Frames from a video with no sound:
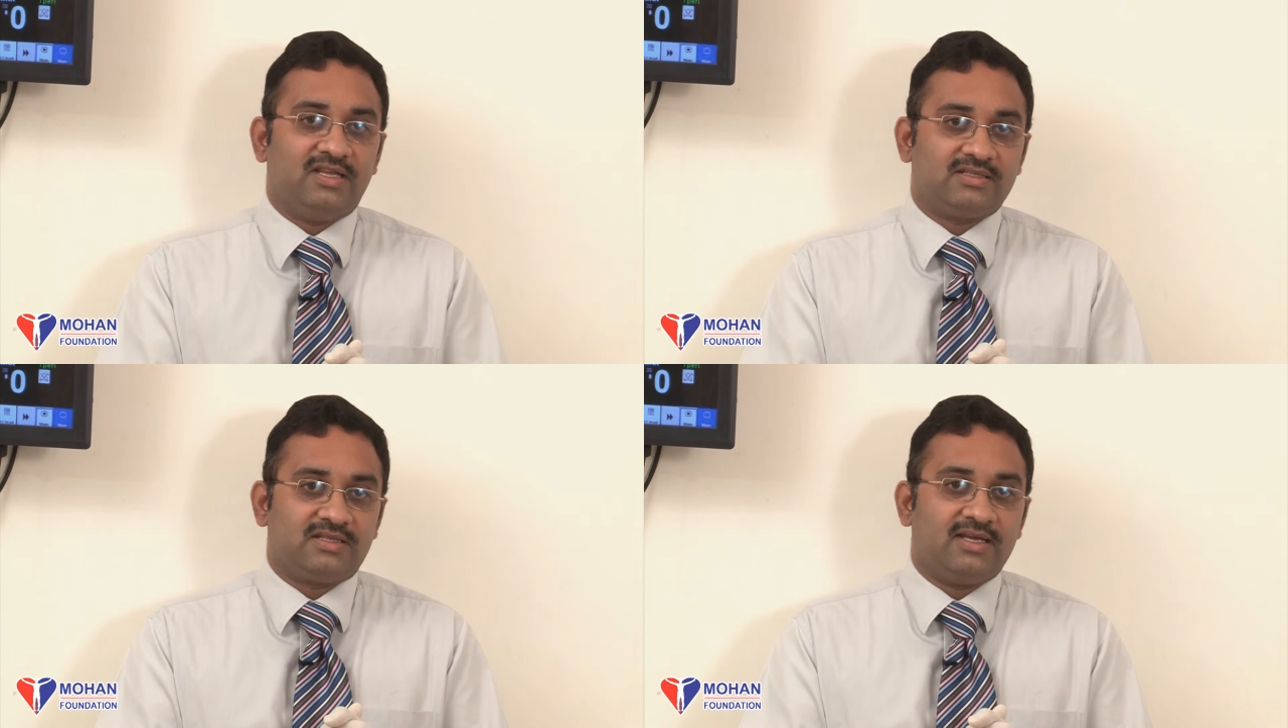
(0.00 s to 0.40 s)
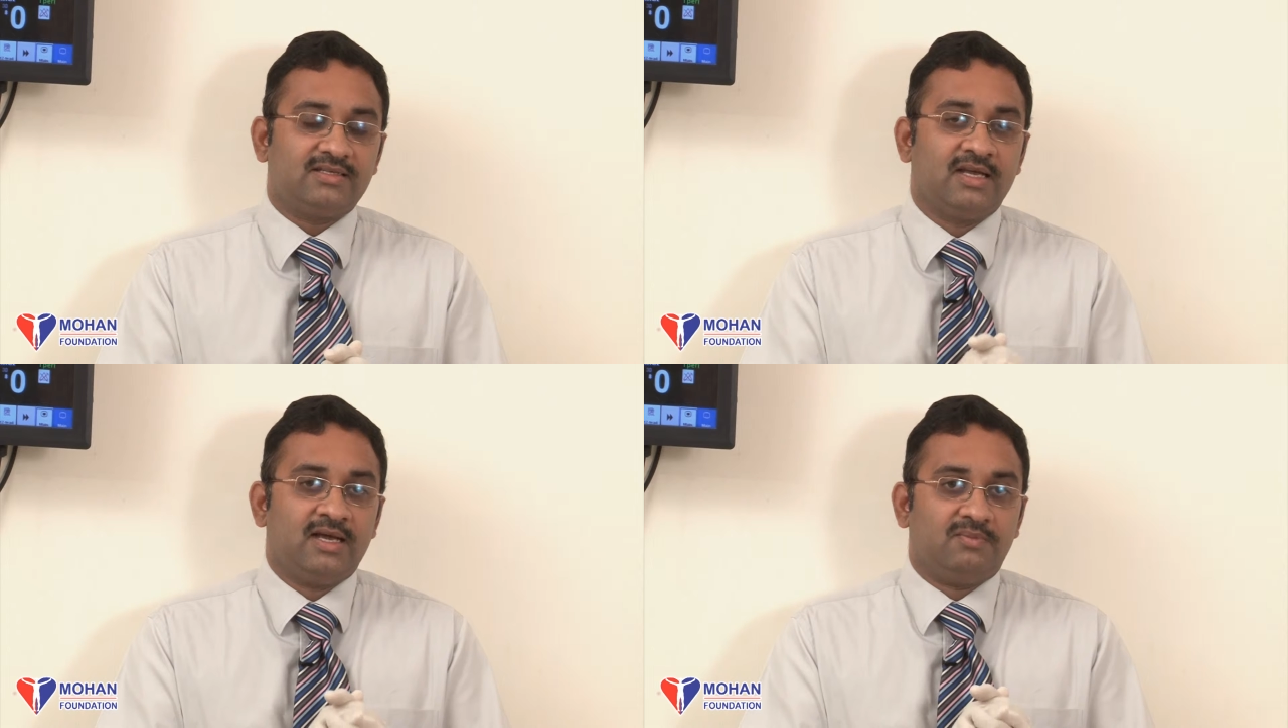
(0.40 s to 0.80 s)
these
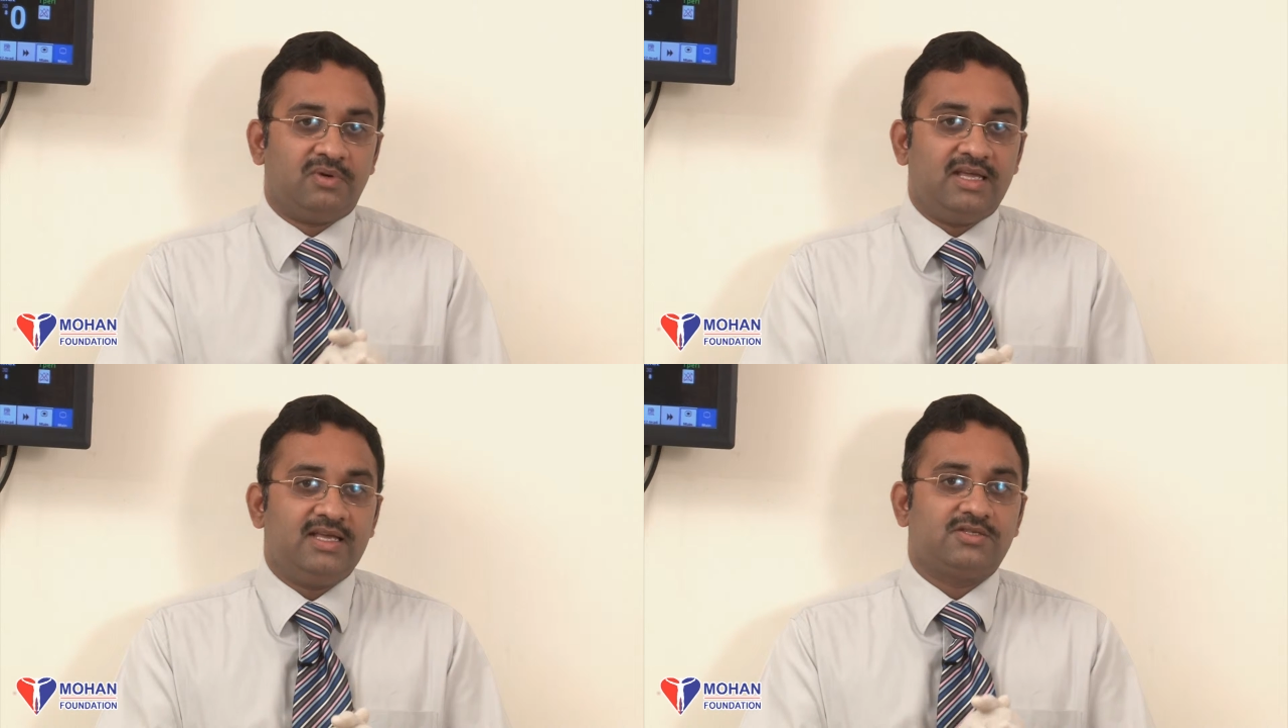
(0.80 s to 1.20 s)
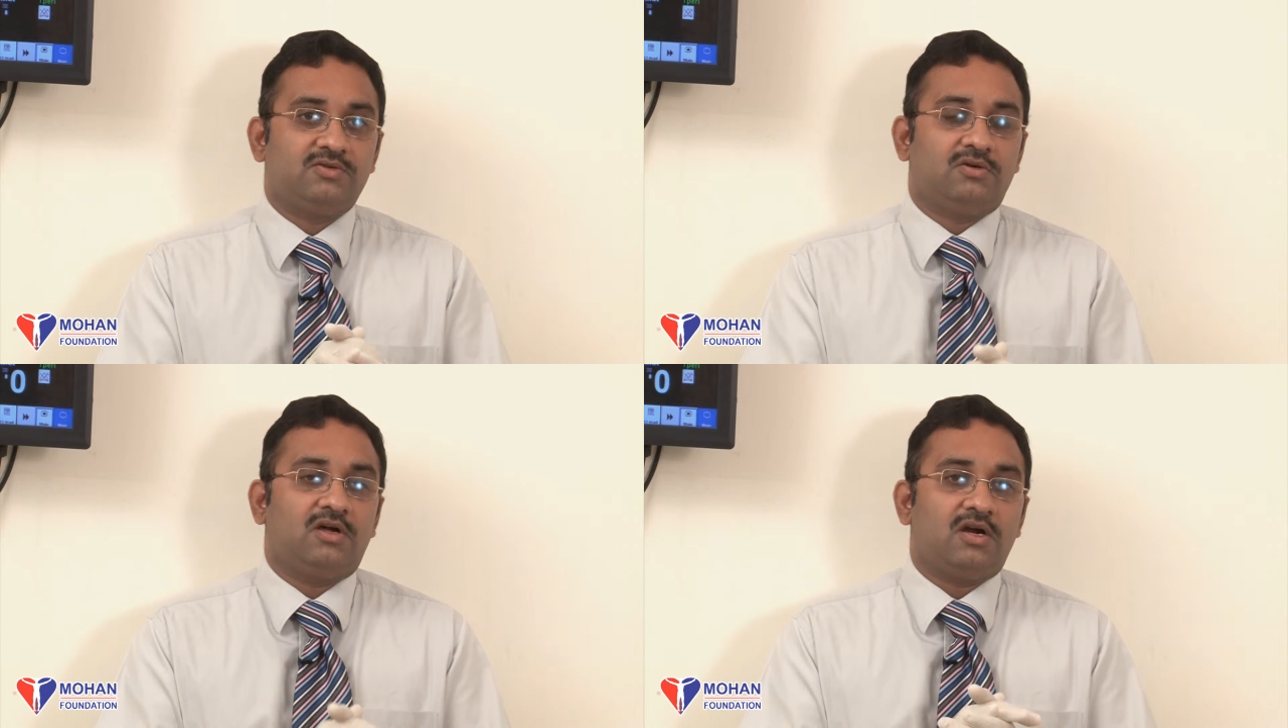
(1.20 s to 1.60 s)
things, please
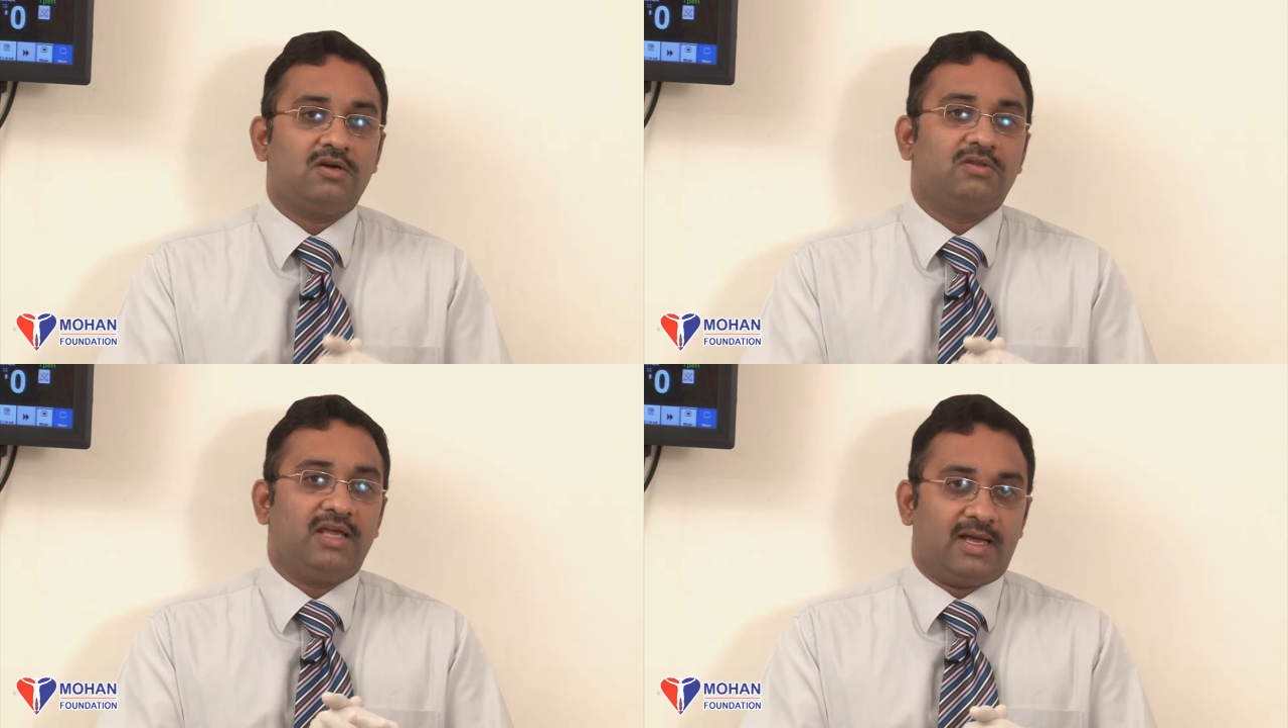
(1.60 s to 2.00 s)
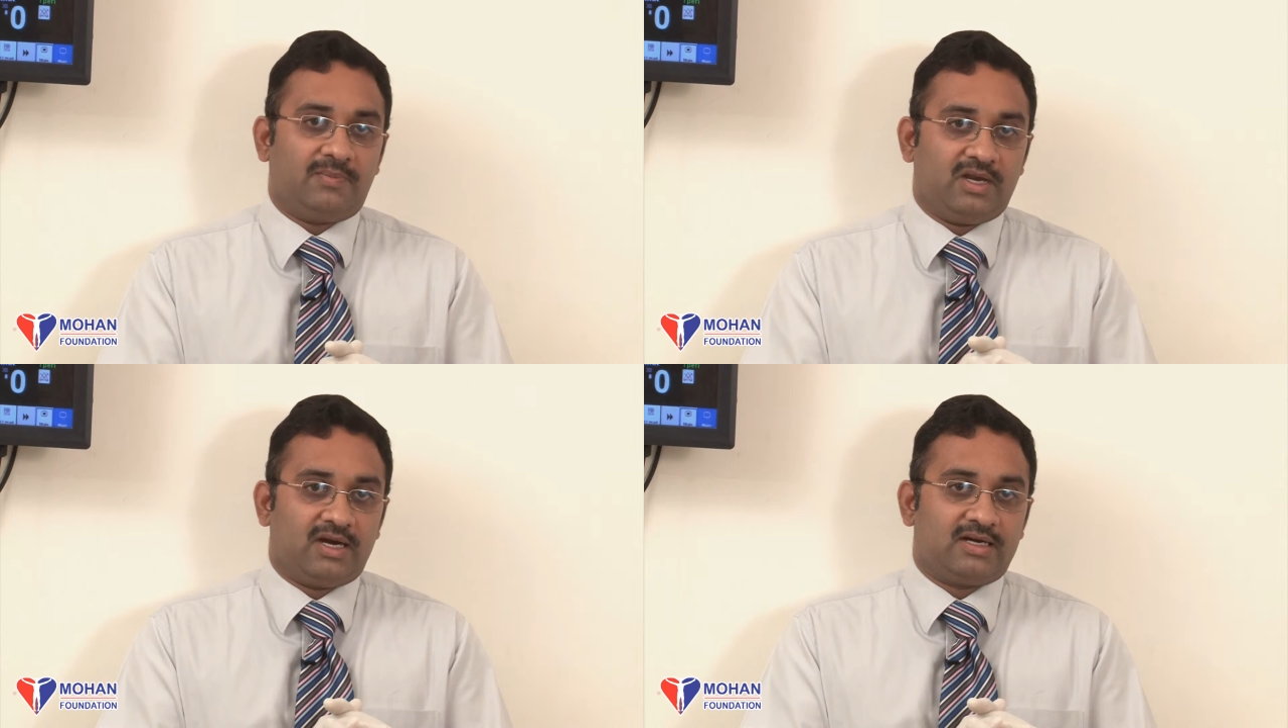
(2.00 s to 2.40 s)
do not do the
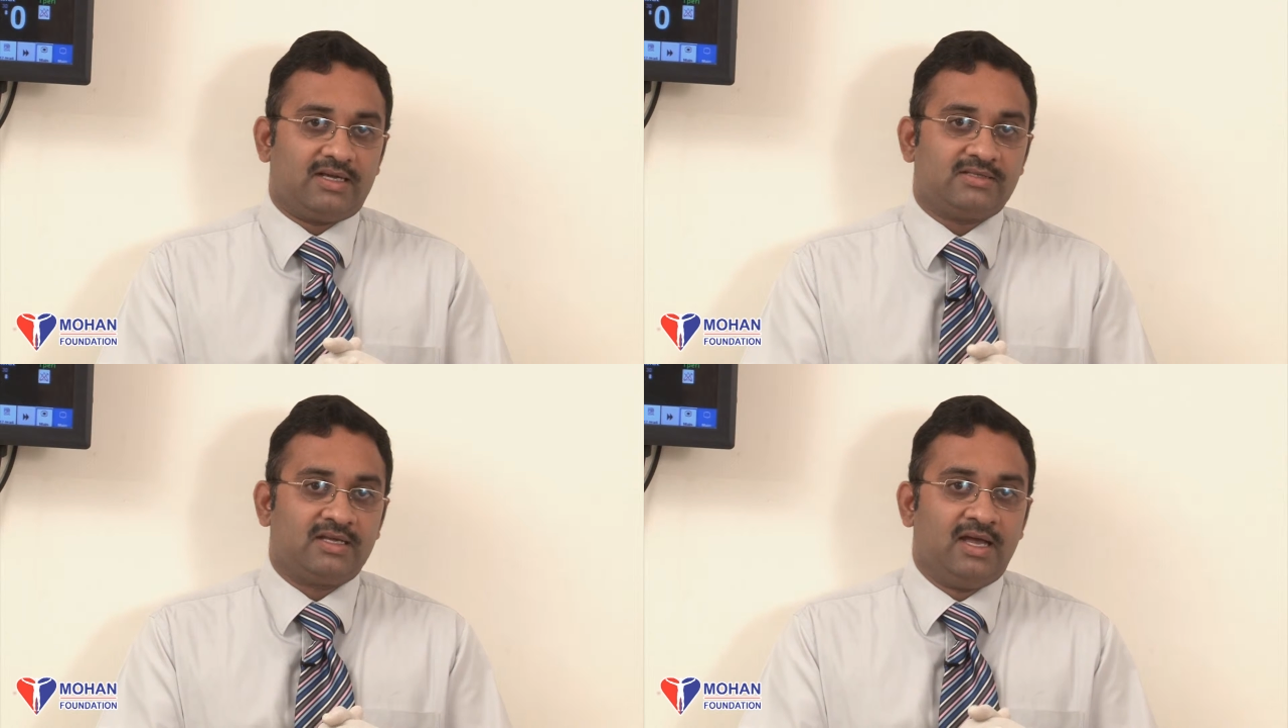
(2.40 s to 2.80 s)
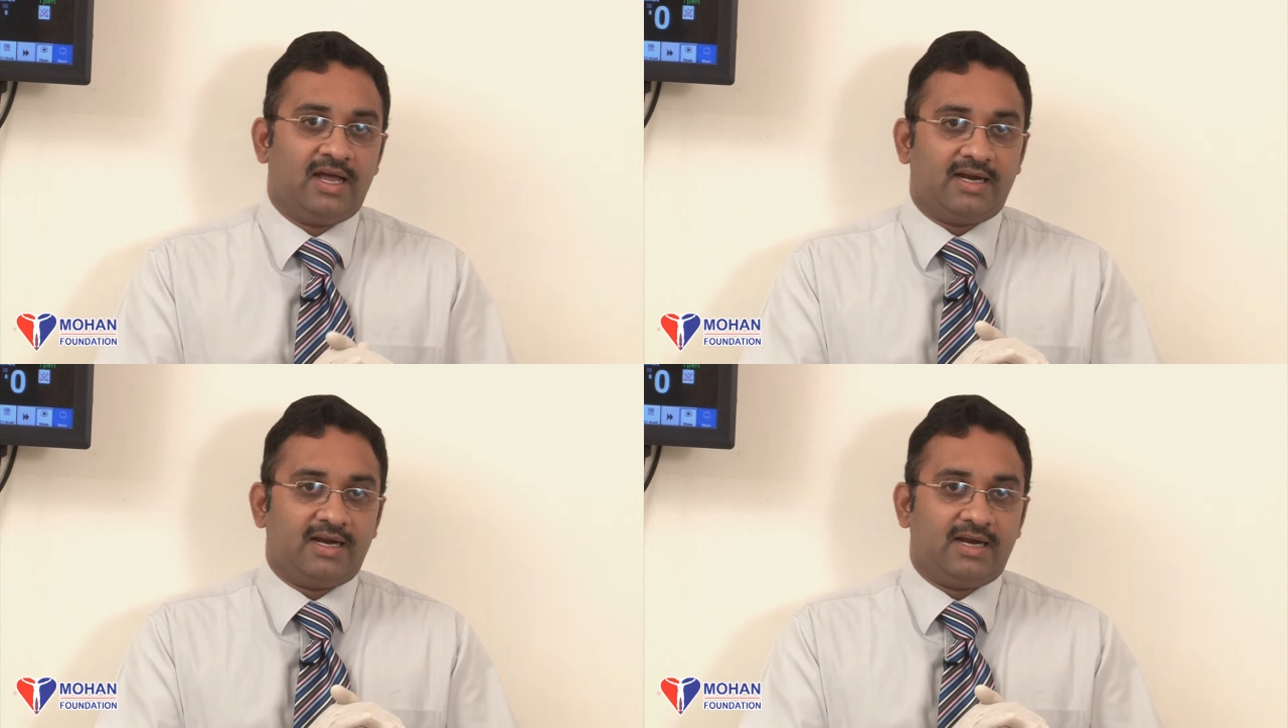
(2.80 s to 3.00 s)
apnea test